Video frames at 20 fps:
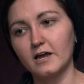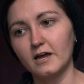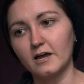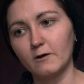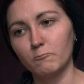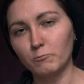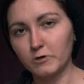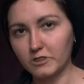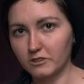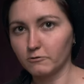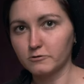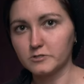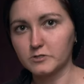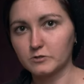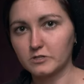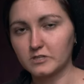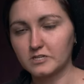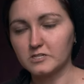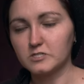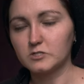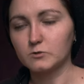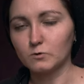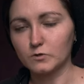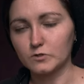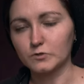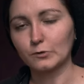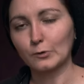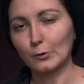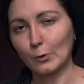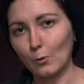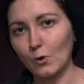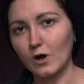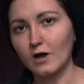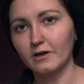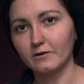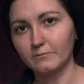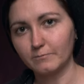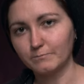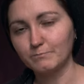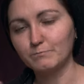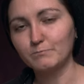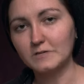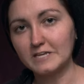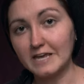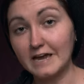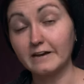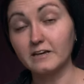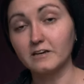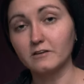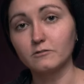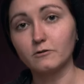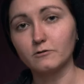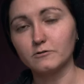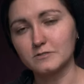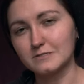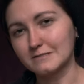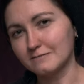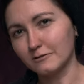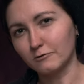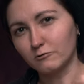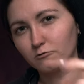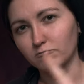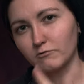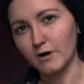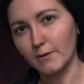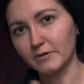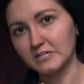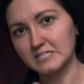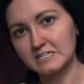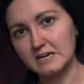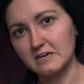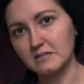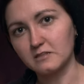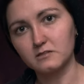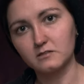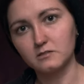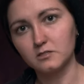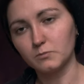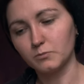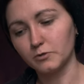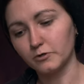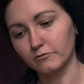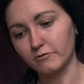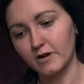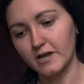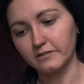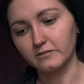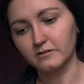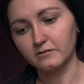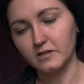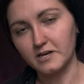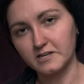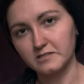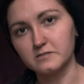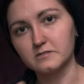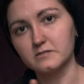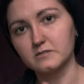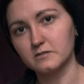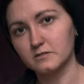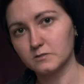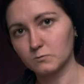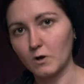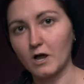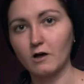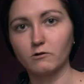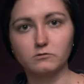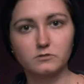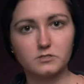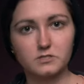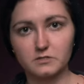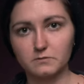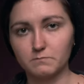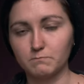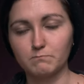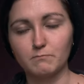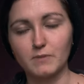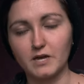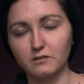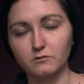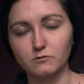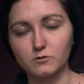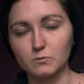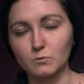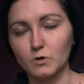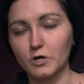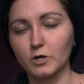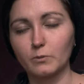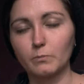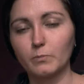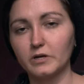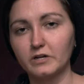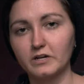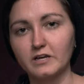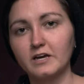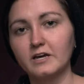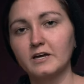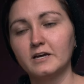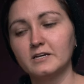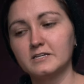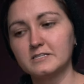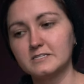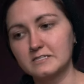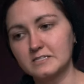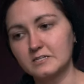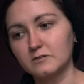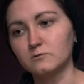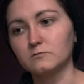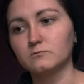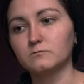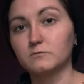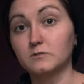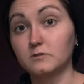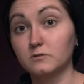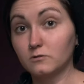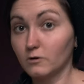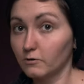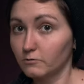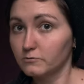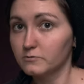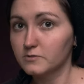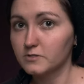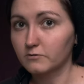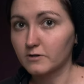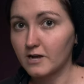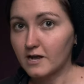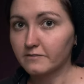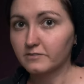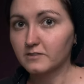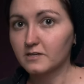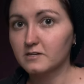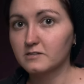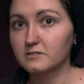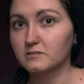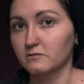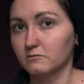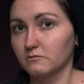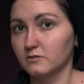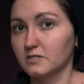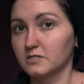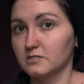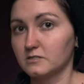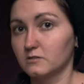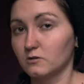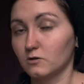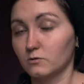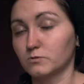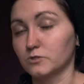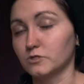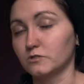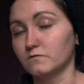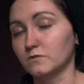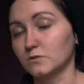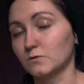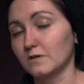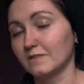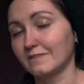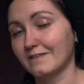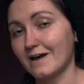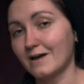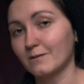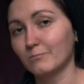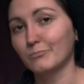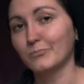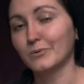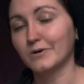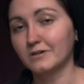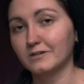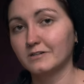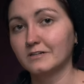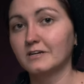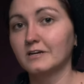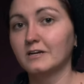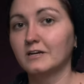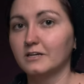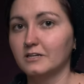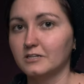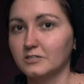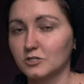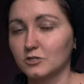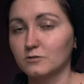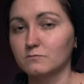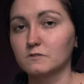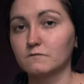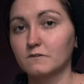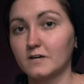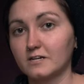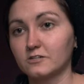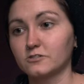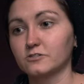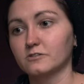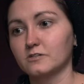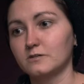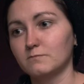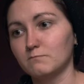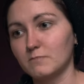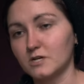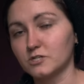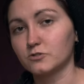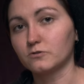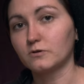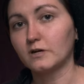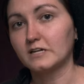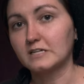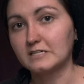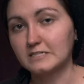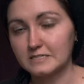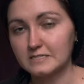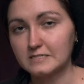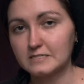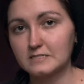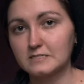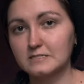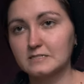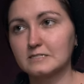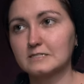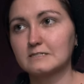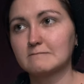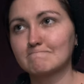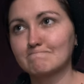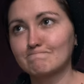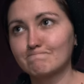With those sort of things, you also require getting those little rubber teeth that you put around the lens as well to make those work. But still, those are out there, so there's the option of doing that. But in terms of actually measuring distance,